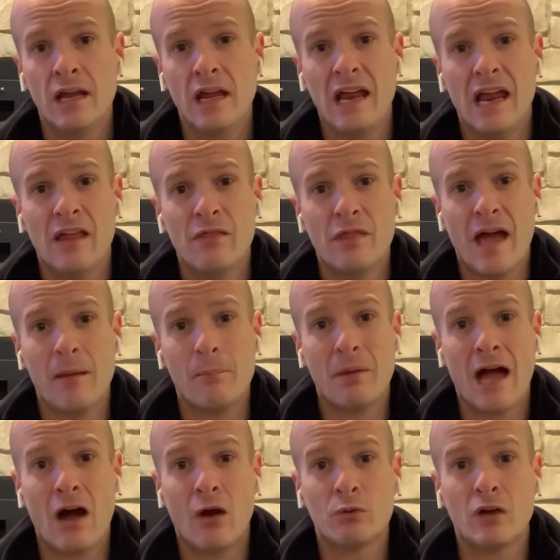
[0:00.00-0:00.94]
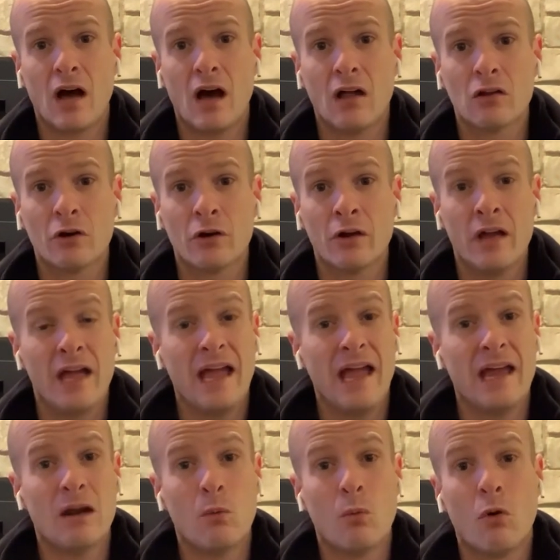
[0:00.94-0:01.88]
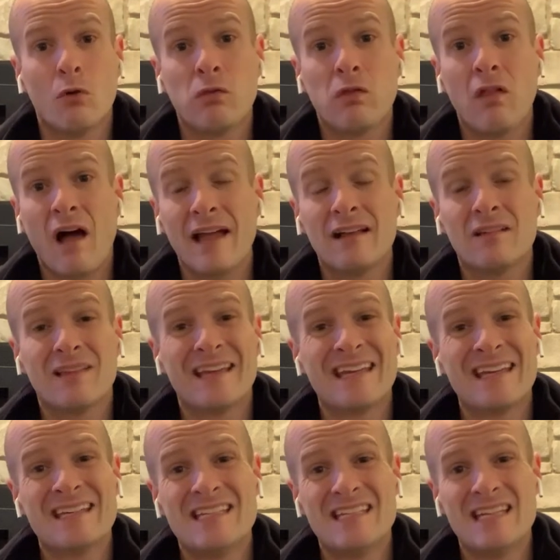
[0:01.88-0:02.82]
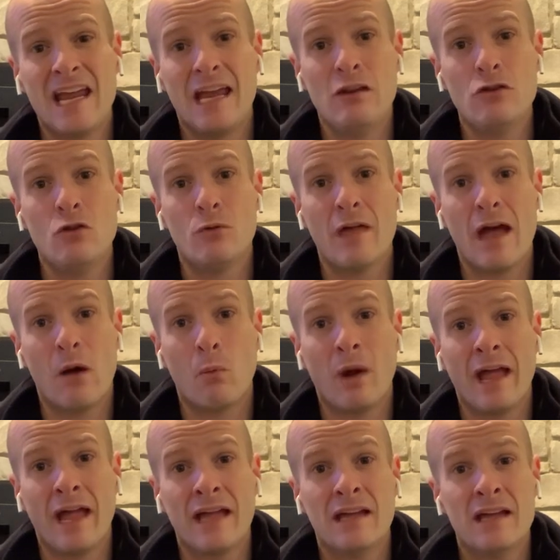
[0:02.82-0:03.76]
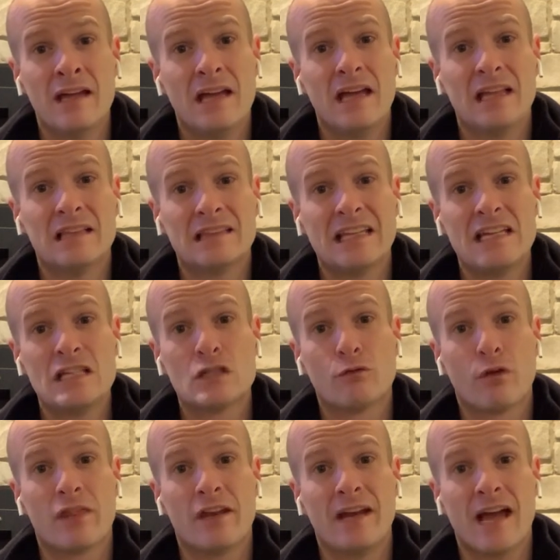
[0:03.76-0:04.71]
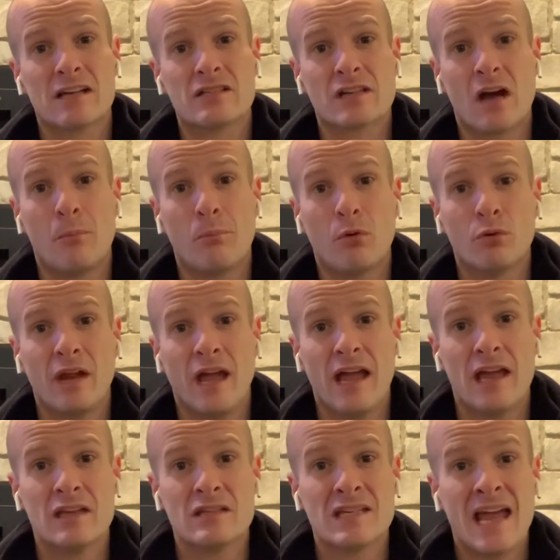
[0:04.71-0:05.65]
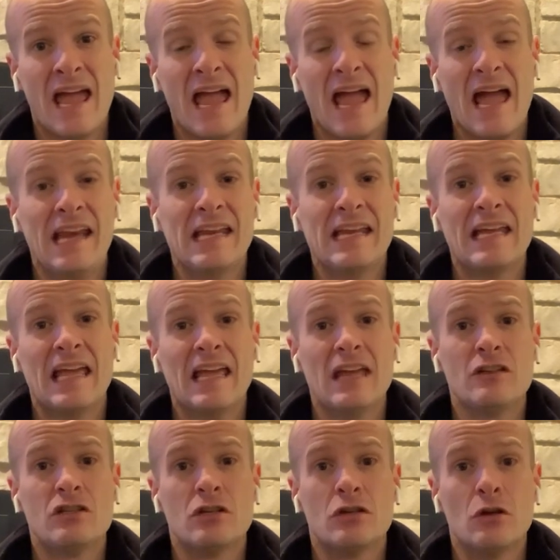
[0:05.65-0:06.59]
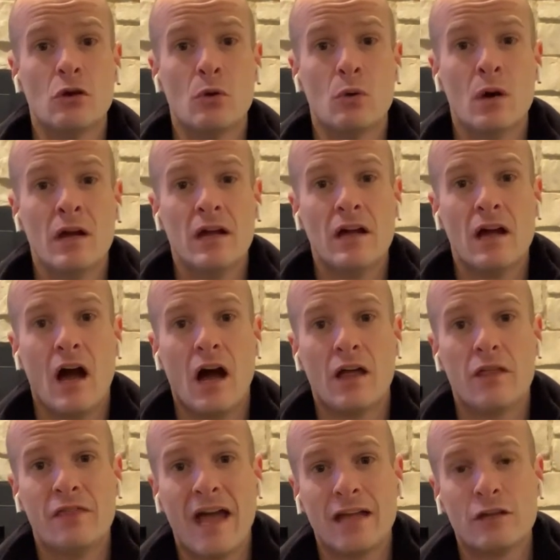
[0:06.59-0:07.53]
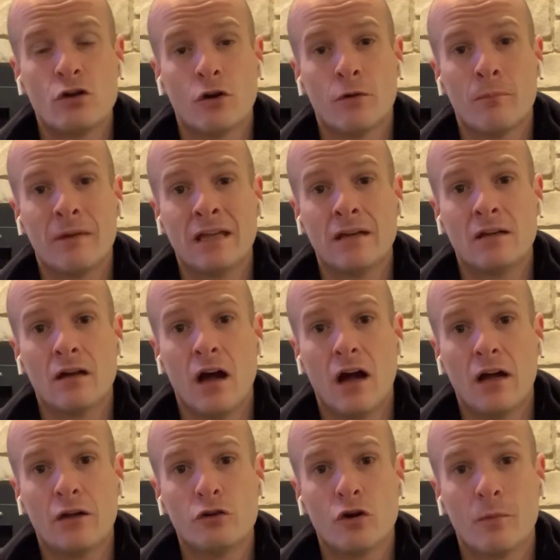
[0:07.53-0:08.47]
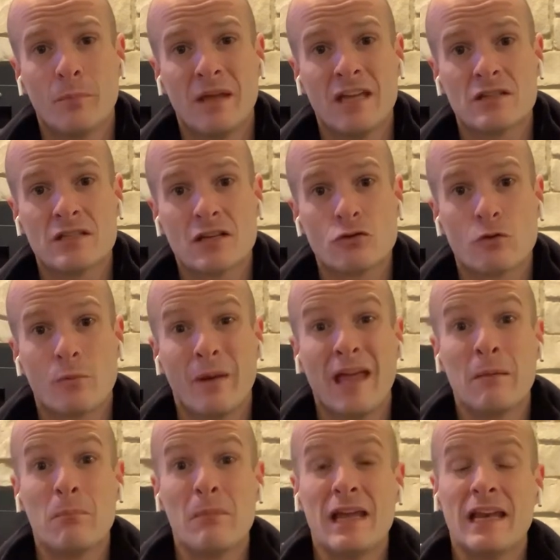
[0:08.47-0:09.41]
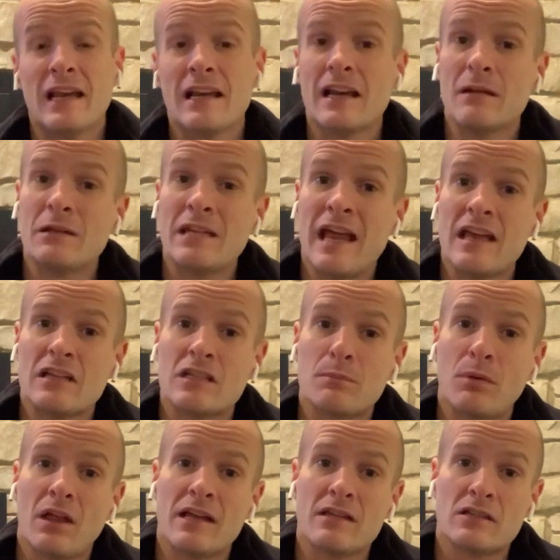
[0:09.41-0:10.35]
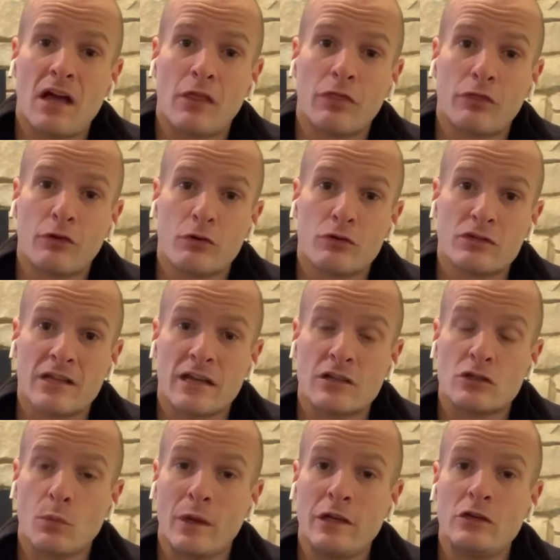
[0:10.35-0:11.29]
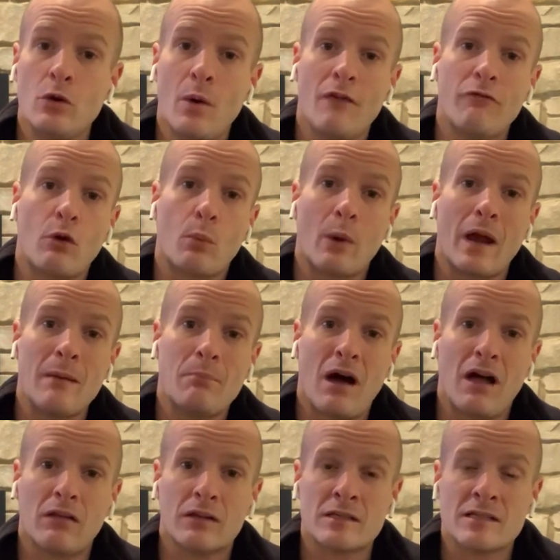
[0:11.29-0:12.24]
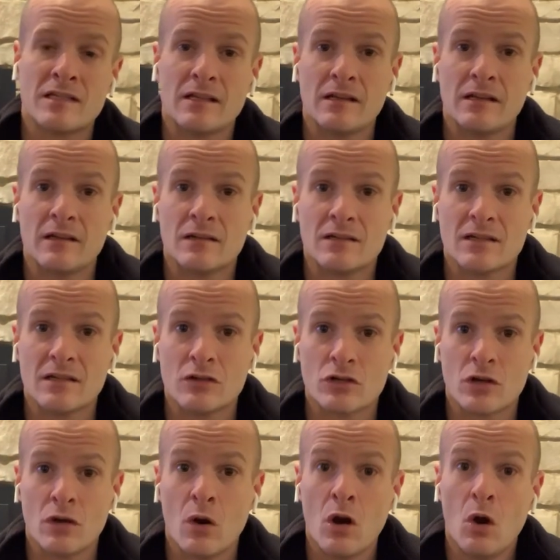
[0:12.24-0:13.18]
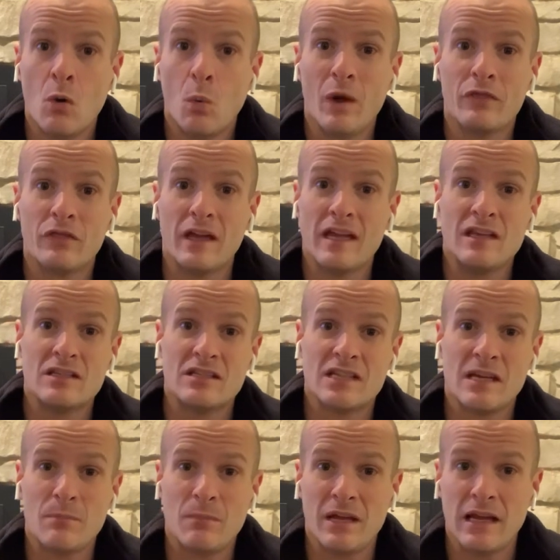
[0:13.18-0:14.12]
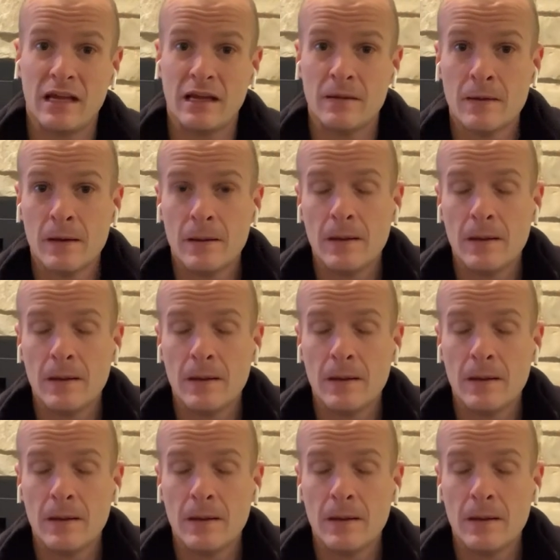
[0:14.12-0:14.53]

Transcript: in that pound dollar, and it will likely continue that way at least for the next couple days, heading into that European Central Bank meeting that takes place on Thursday. So we do have a rate policy decision with the ECB